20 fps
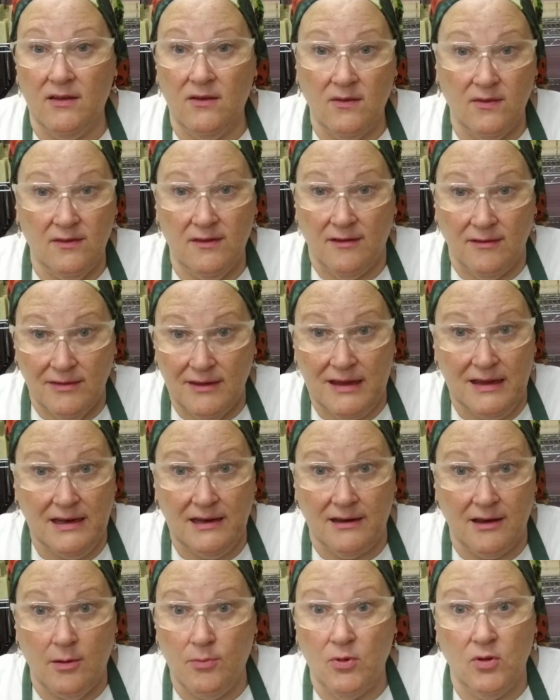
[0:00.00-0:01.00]
you still need
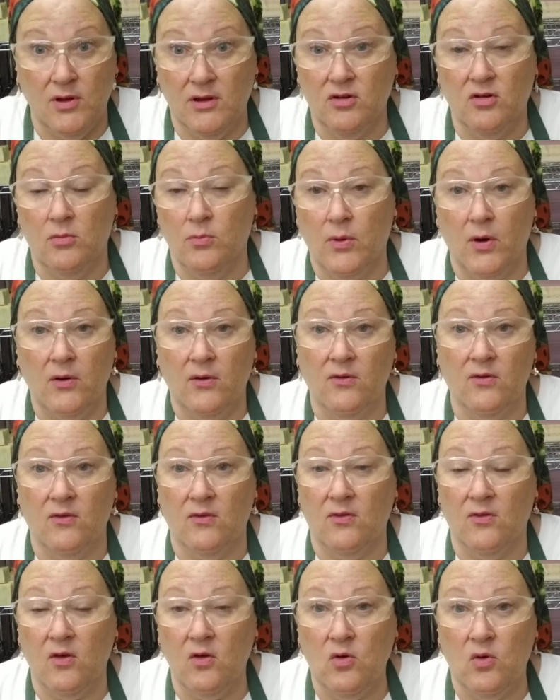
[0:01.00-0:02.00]
a couple 100 bars of
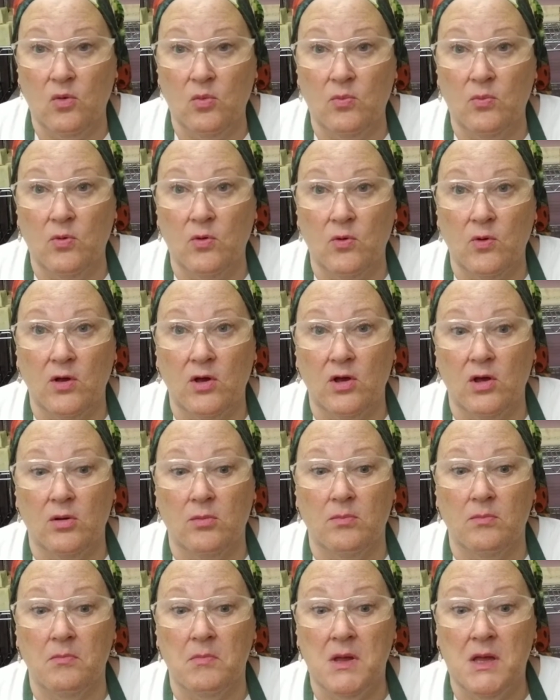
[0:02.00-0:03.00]
soap
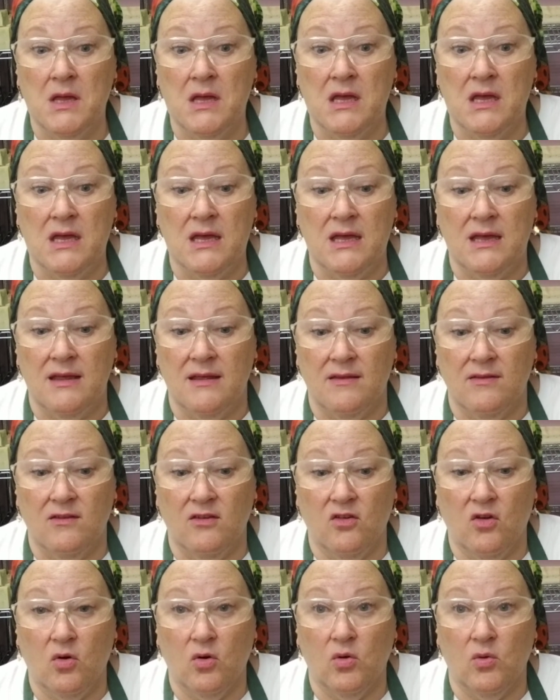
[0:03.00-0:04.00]

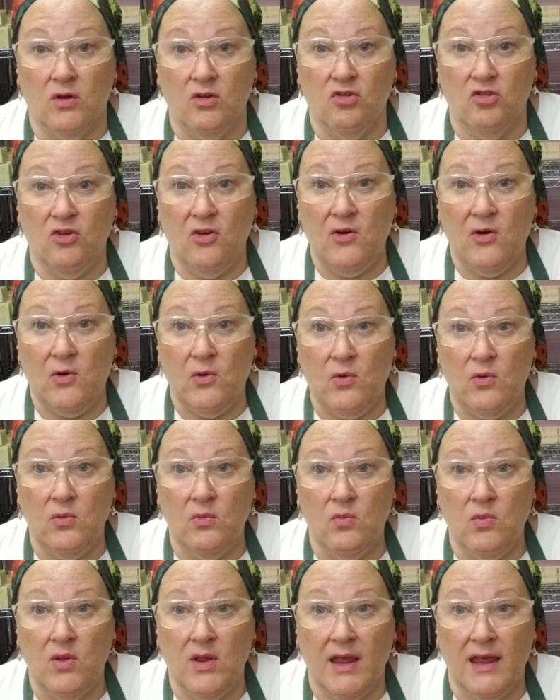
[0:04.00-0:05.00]
to go to a show.
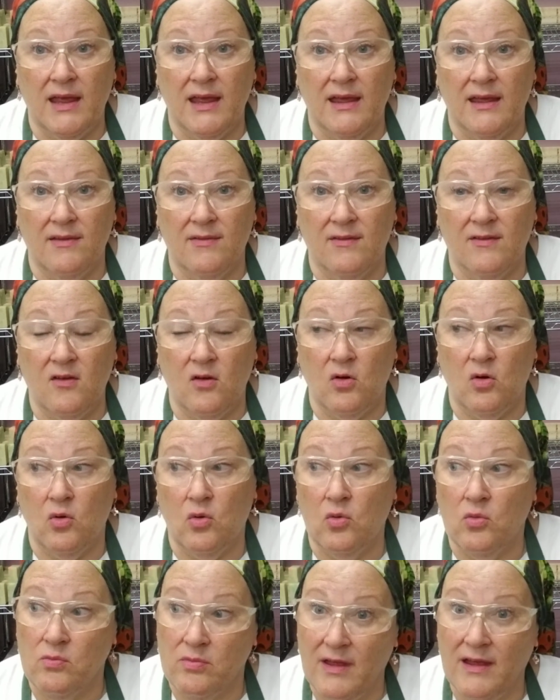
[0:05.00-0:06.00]
And
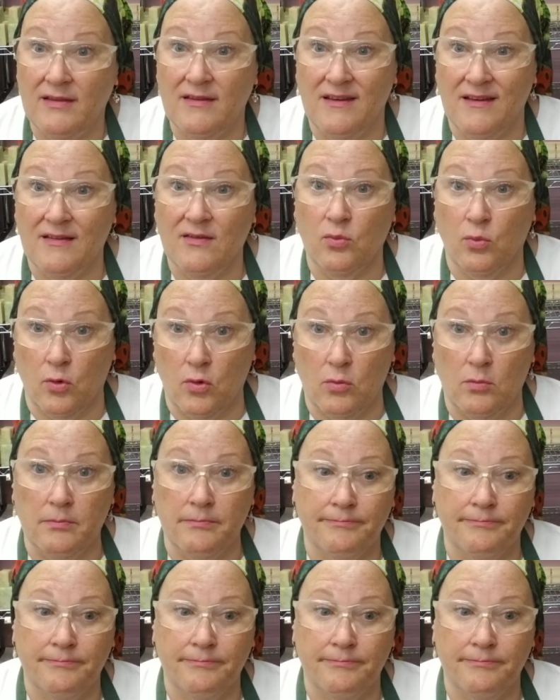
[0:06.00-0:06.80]
so that takes room.